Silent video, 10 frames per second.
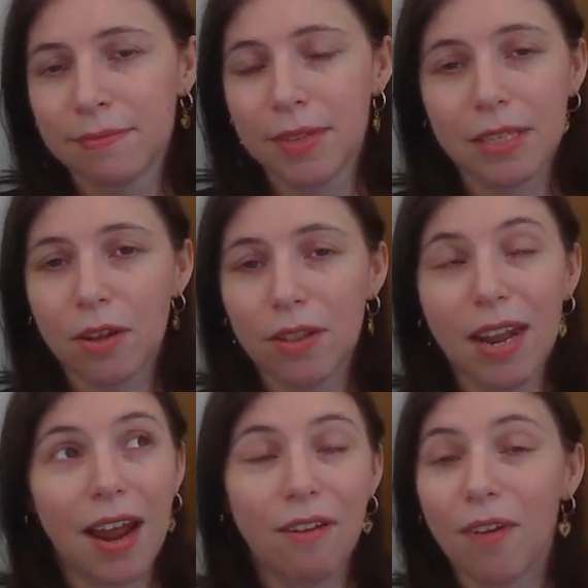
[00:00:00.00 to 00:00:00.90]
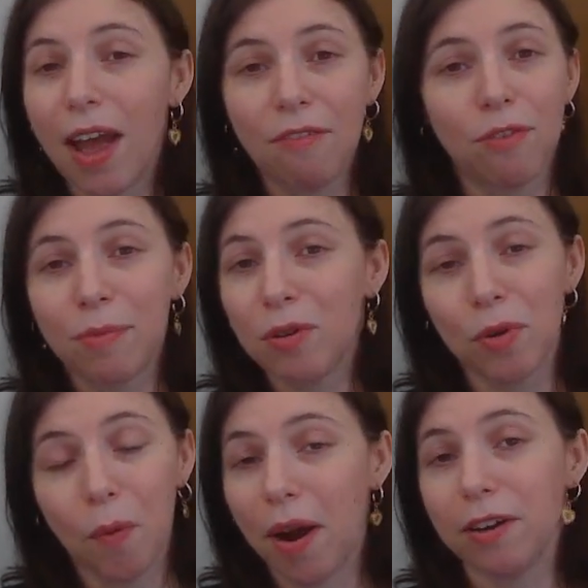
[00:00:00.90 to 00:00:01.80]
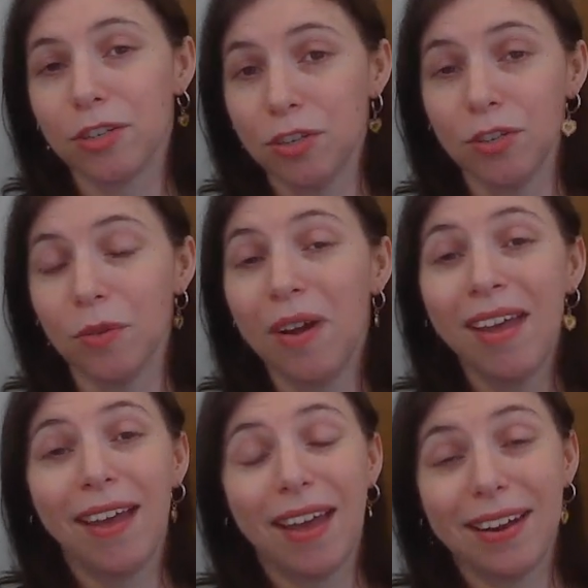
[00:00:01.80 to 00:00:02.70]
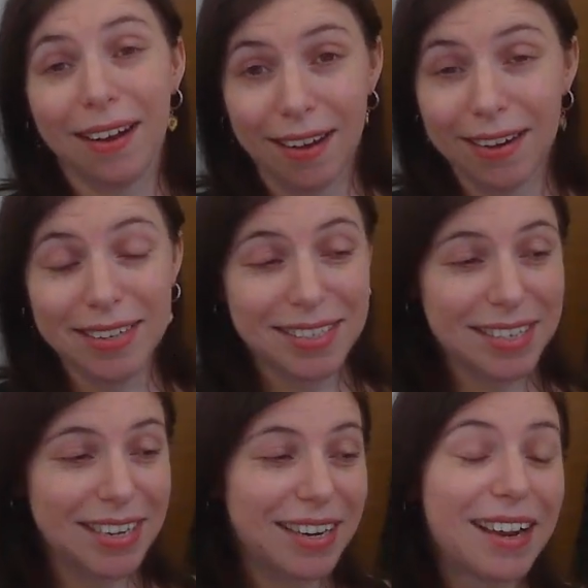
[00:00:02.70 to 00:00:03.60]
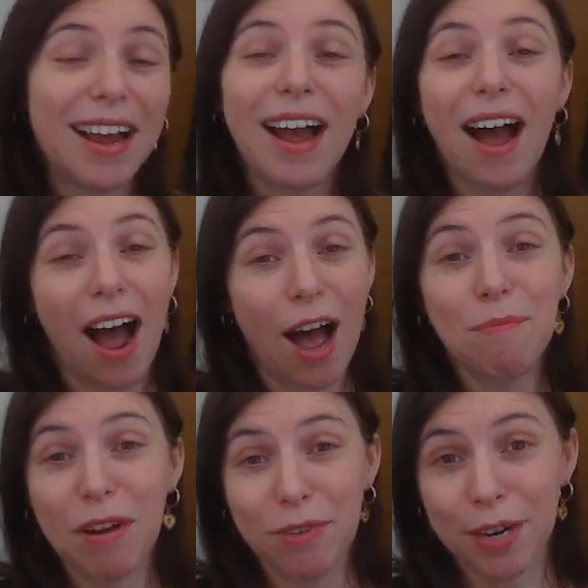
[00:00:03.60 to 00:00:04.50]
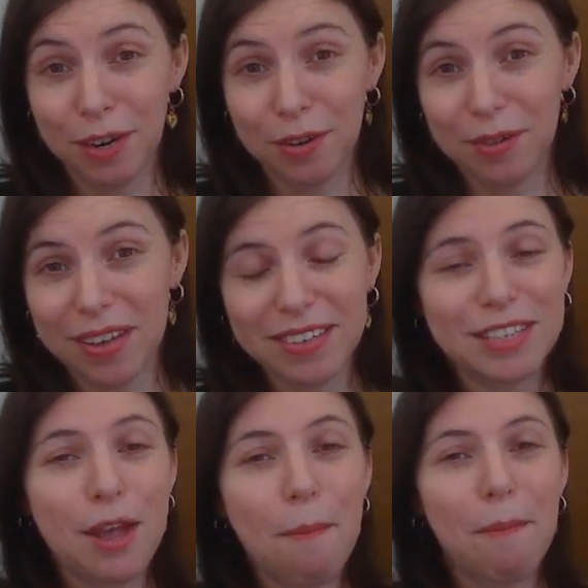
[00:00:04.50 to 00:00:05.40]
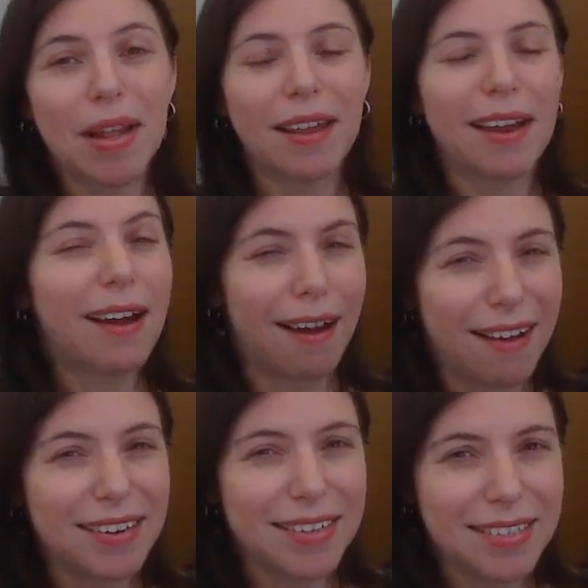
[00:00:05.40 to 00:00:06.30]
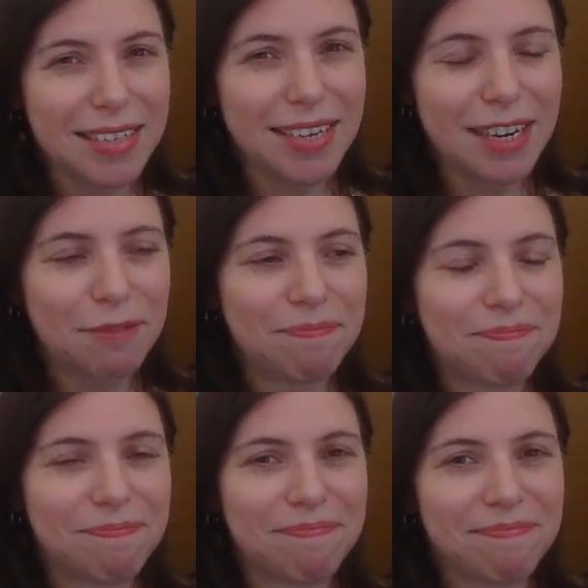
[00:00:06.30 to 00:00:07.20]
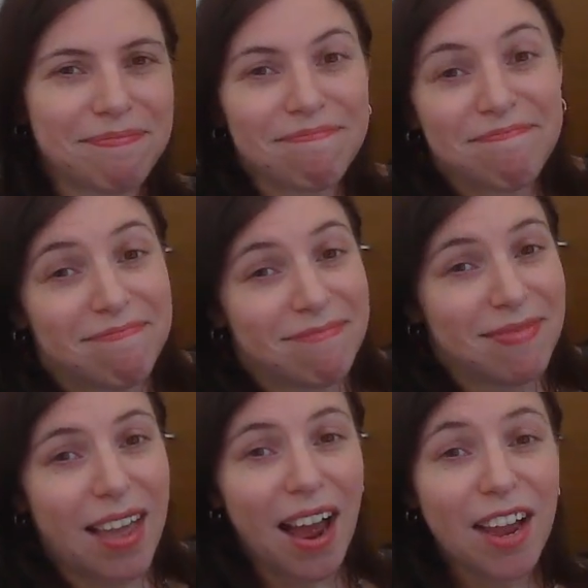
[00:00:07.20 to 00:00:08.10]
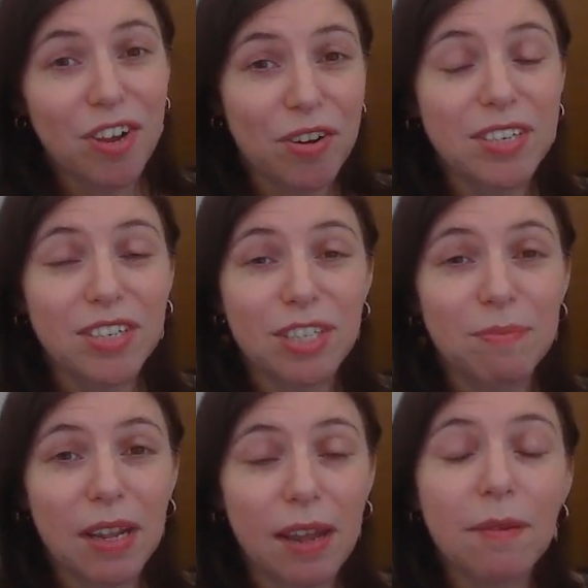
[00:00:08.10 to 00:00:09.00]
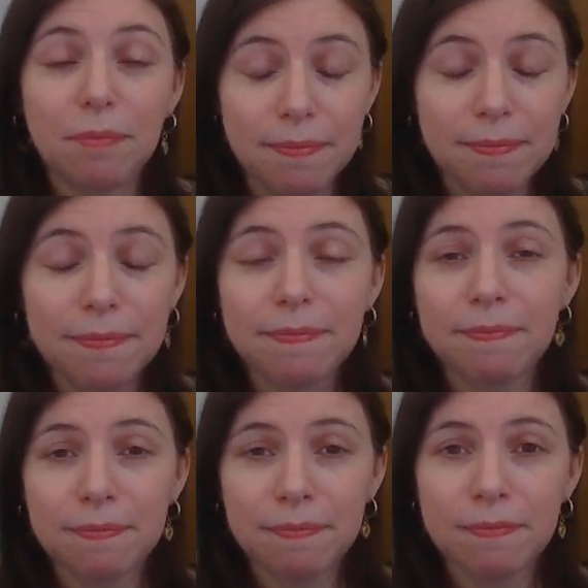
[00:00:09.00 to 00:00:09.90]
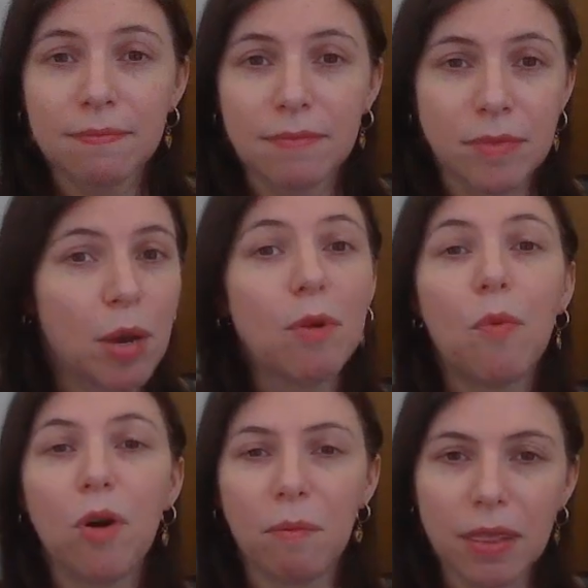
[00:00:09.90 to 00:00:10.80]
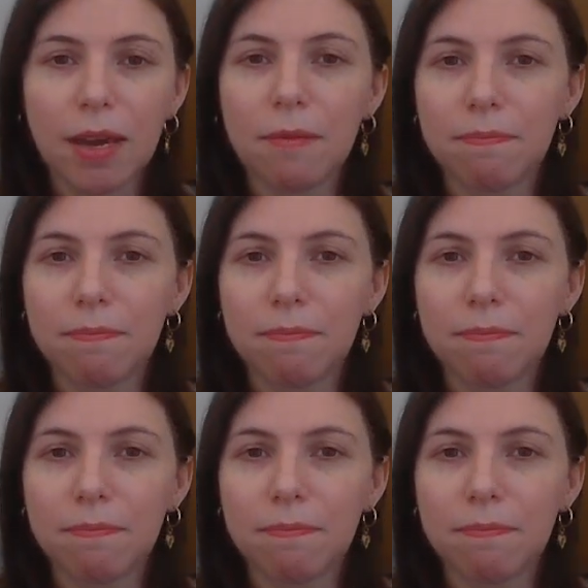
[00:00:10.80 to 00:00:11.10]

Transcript: That's all that I have ever been required to do. And honestly, I'm never gonna do this, but like honestly, I could just be like, tell me more about that.